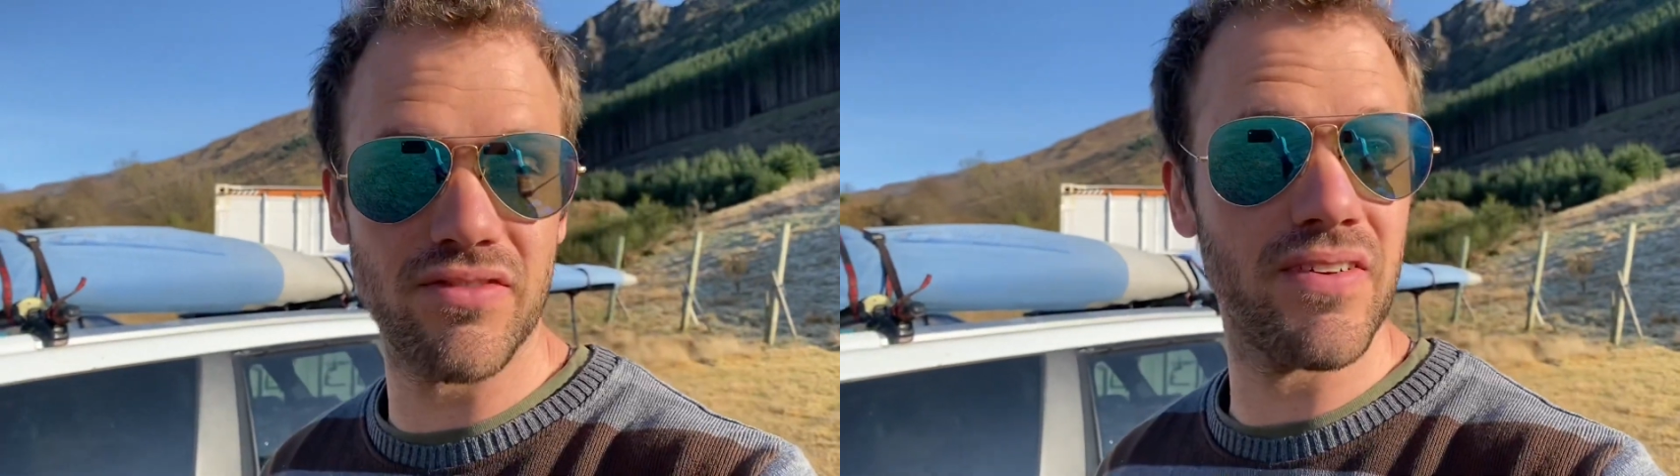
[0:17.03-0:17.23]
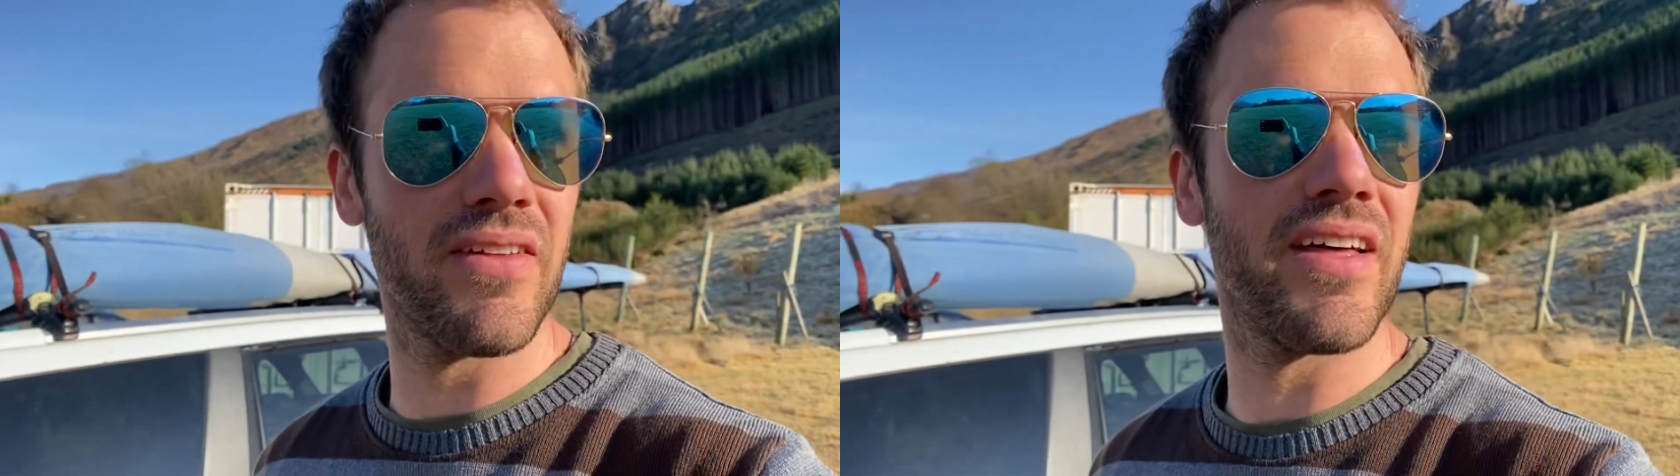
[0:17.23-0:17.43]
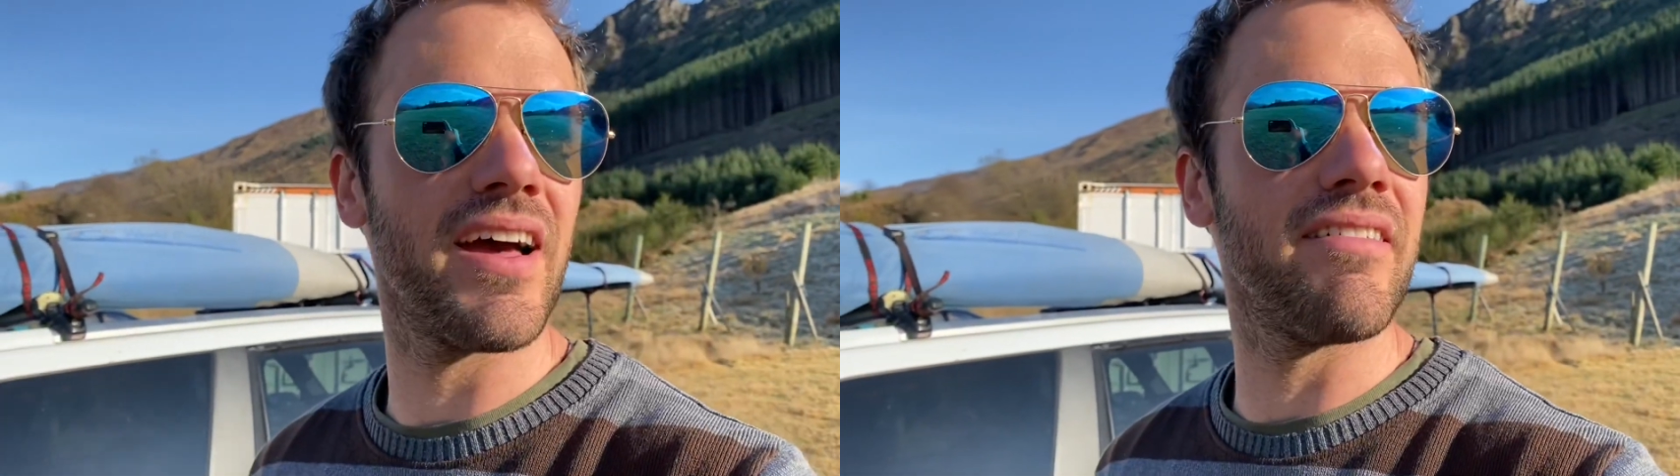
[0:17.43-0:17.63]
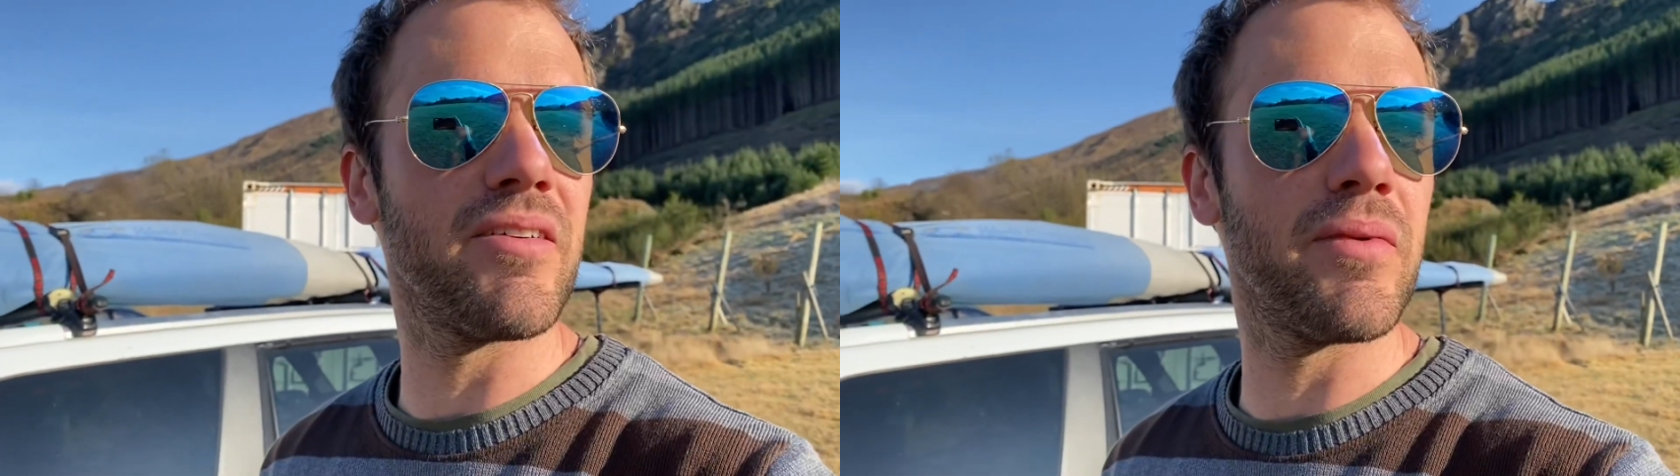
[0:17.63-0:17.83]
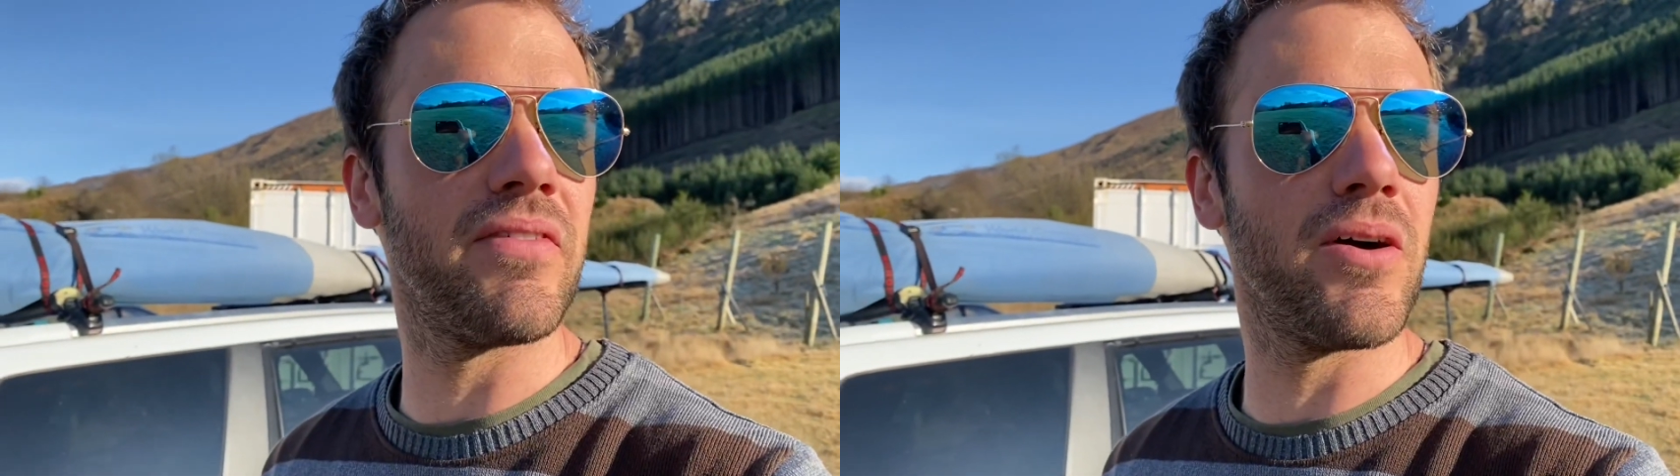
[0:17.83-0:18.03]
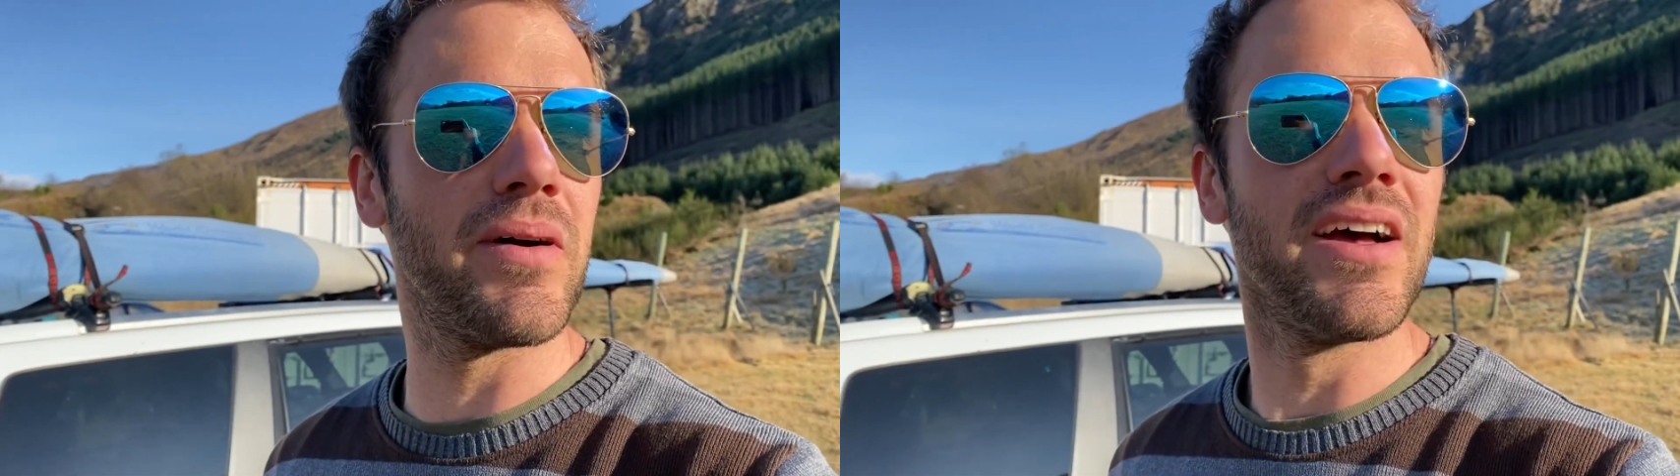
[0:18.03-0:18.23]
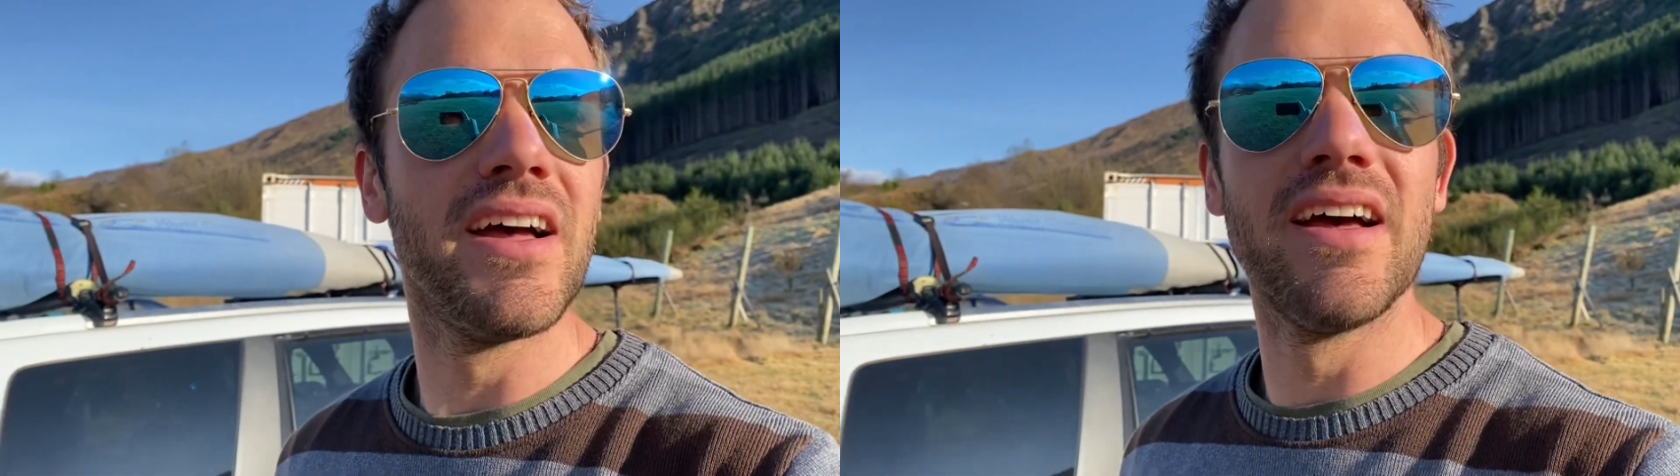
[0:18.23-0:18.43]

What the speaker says: I've flown that area before, but